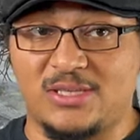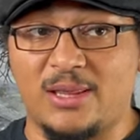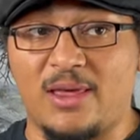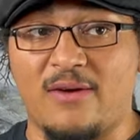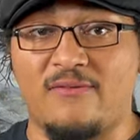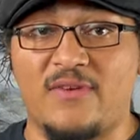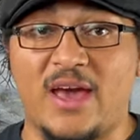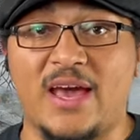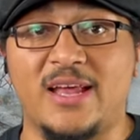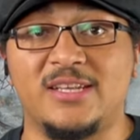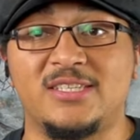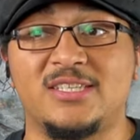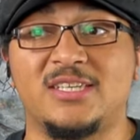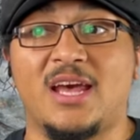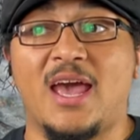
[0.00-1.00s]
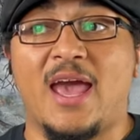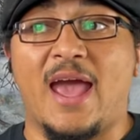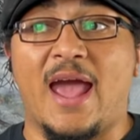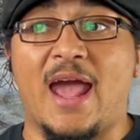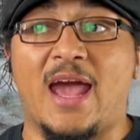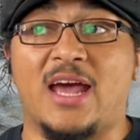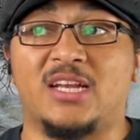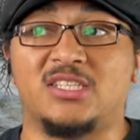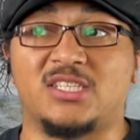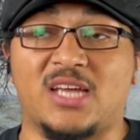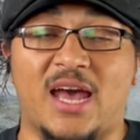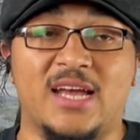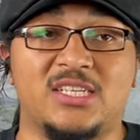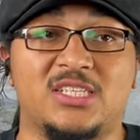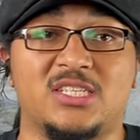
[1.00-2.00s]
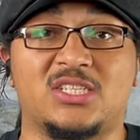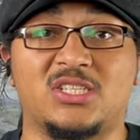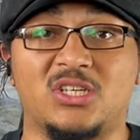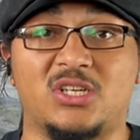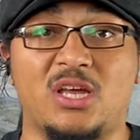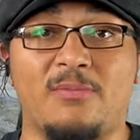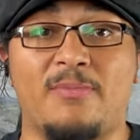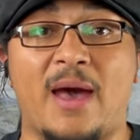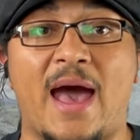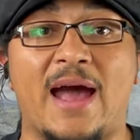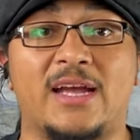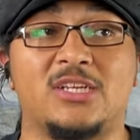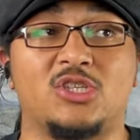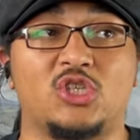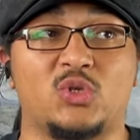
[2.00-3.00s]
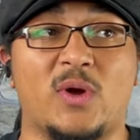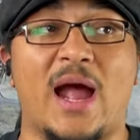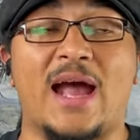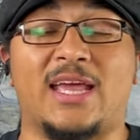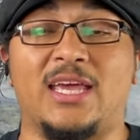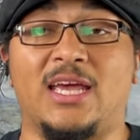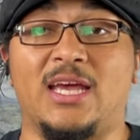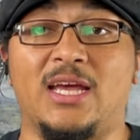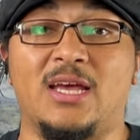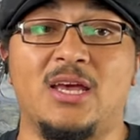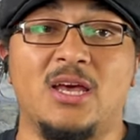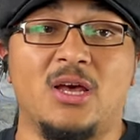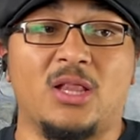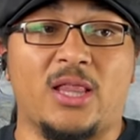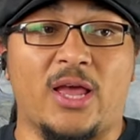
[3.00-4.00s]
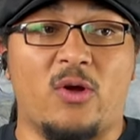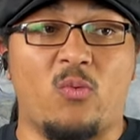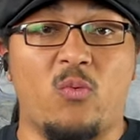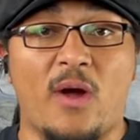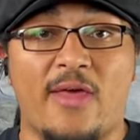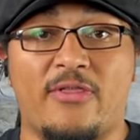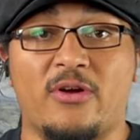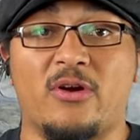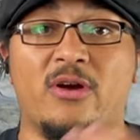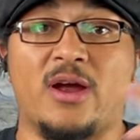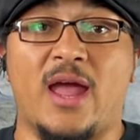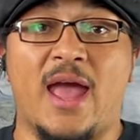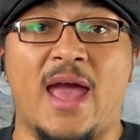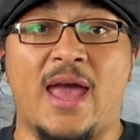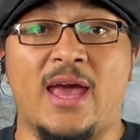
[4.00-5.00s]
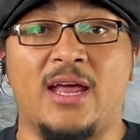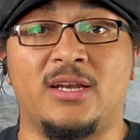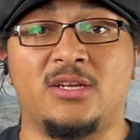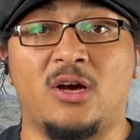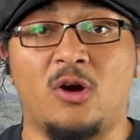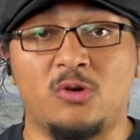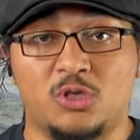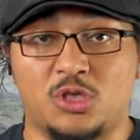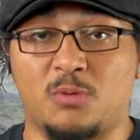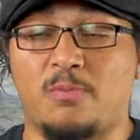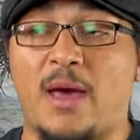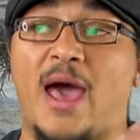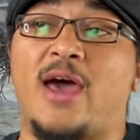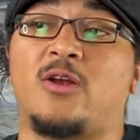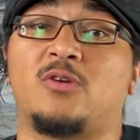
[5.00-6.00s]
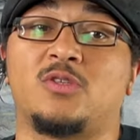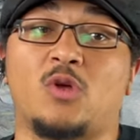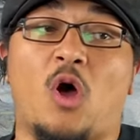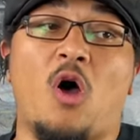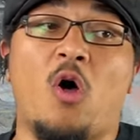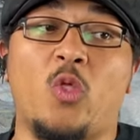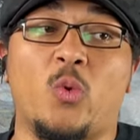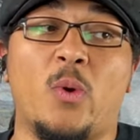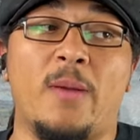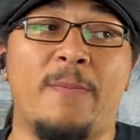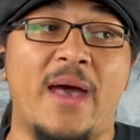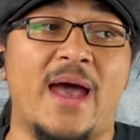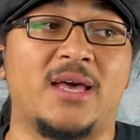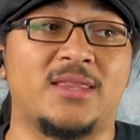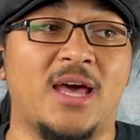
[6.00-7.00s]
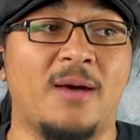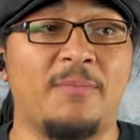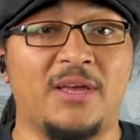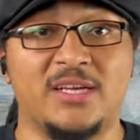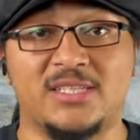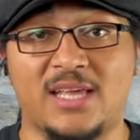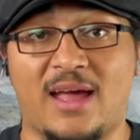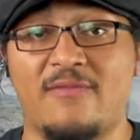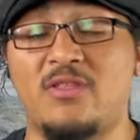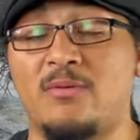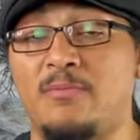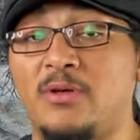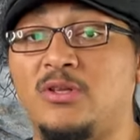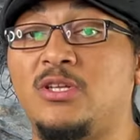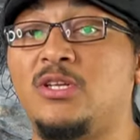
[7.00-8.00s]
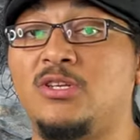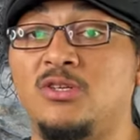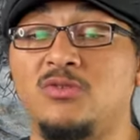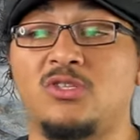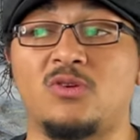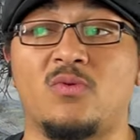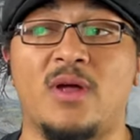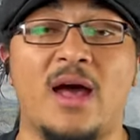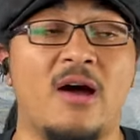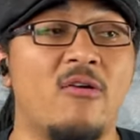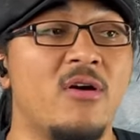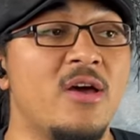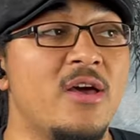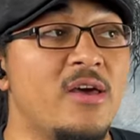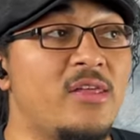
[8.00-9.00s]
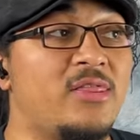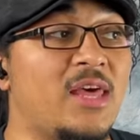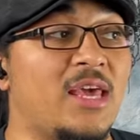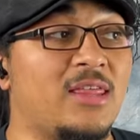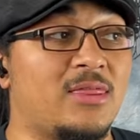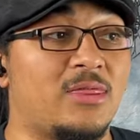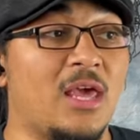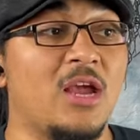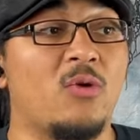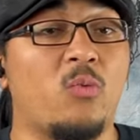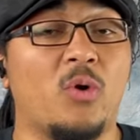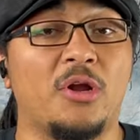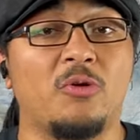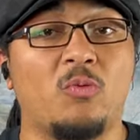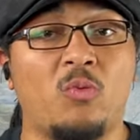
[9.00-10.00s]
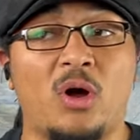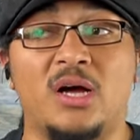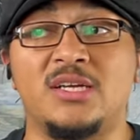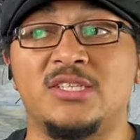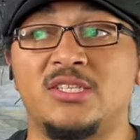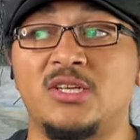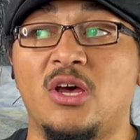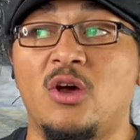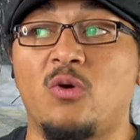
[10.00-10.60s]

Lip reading: of the events and scientists looking back and tracking, like, weather and ocean patterns all the way back, that because they have the ability to do so now, they think what it was